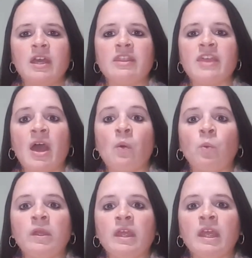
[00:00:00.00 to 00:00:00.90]
that
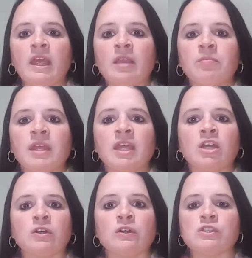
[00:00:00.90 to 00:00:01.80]
we can be
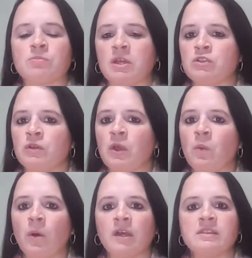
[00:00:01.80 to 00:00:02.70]
heroes by doing
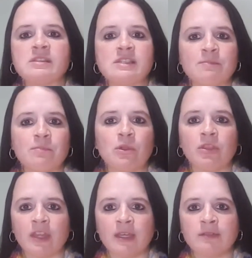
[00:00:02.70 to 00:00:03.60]
one simple
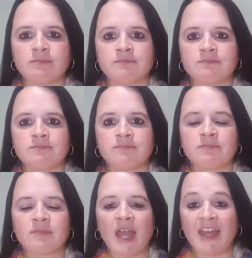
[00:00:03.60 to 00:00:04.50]
thing,
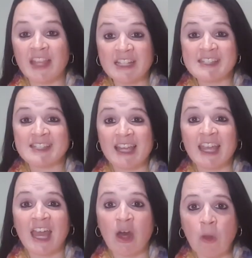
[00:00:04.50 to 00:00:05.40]
and that's
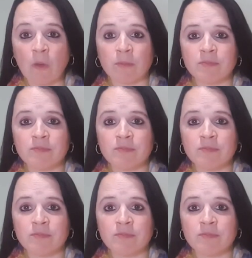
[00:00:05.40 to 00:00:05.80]
staying at home.